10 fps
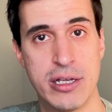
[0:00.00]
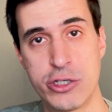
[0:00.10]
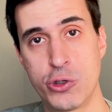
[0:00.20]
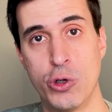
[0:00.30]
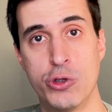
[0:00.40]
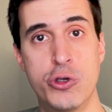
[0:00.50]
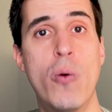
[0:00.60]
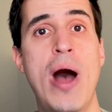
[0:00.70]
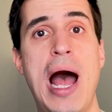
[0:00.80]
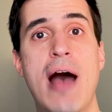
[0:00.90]
So you don't
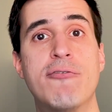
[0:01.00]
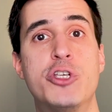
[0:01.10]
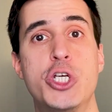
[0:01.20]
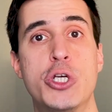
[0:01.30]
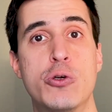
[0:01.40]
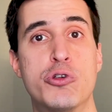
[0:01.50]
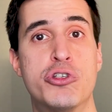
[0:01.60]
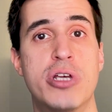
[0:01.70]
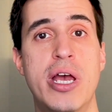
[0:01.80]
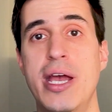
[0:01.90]
have to
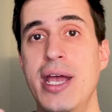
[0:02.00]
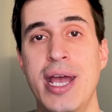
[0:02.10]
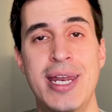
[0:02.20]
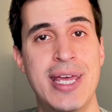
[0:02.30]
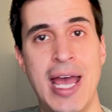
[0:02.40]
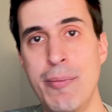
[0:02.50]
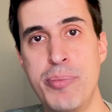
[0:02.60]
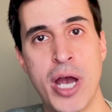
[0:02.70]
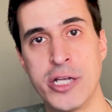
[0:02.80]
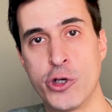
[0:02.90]
use any A
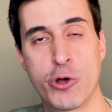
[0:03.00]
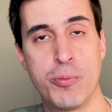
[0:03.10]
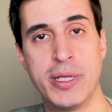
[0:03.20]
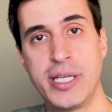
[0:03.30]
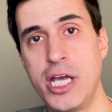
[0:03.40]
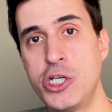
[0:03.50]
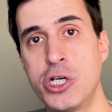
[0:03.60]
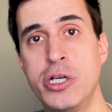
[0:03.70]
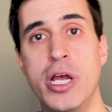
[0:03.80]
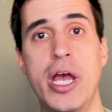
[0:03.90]
P I documentation.